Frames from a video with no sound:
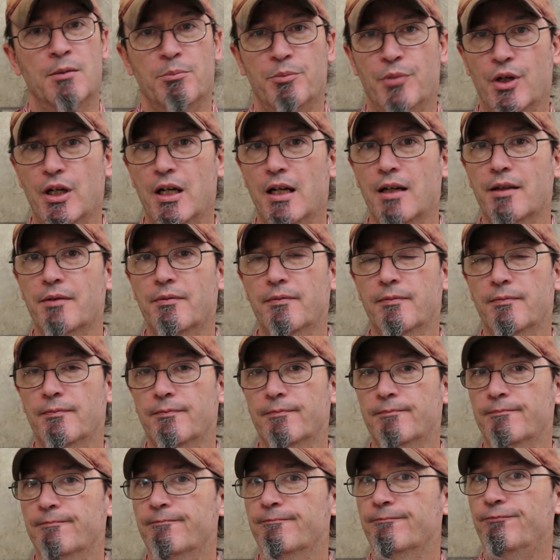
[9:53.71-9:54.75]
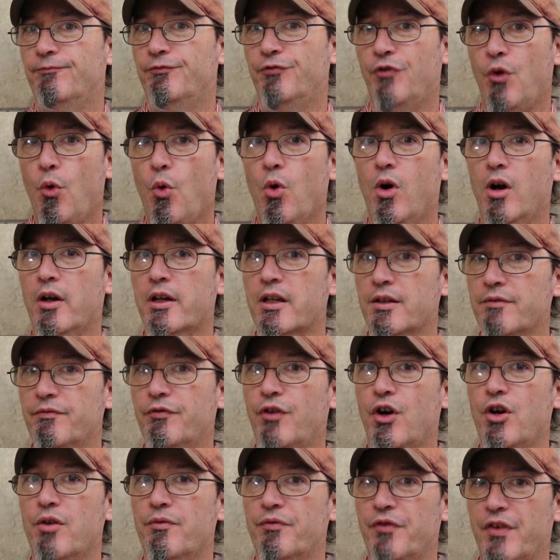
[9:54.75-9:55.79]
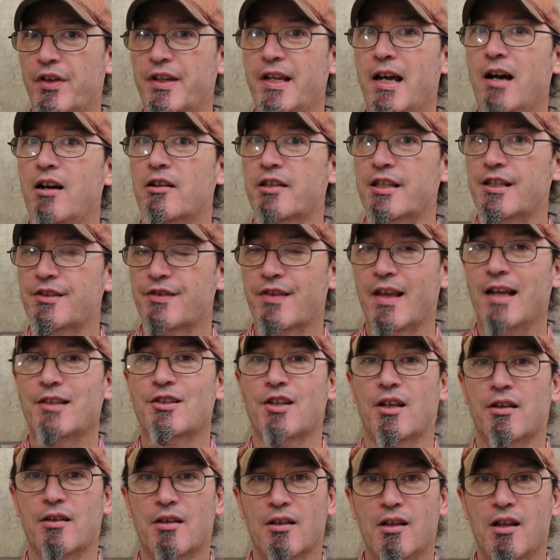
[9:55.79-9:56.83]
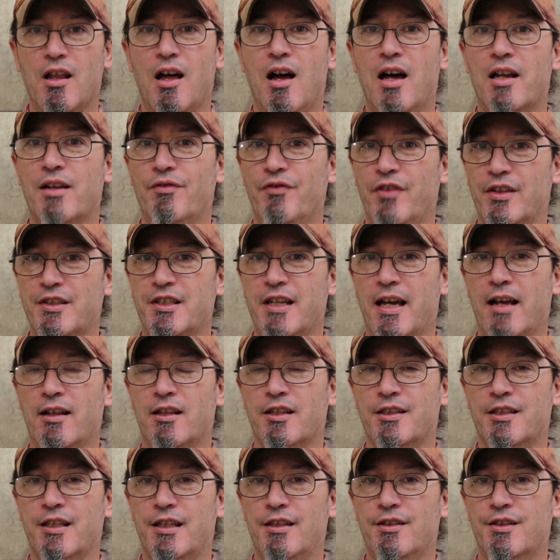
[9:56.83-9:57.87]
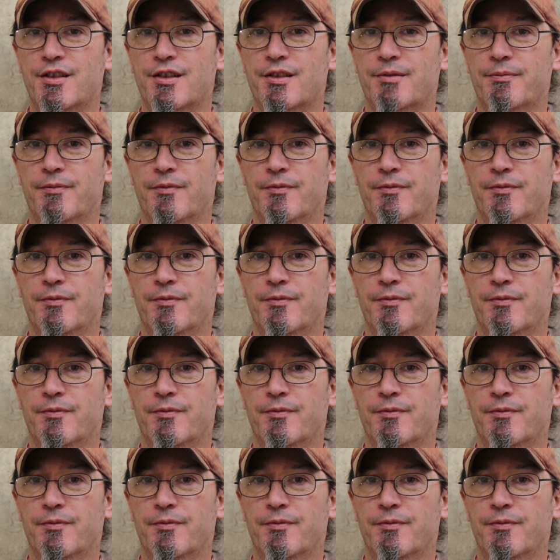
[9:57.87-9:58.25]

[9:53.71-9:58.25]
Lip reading: but 4 confirmed fatalities, that's a lot of fatalities.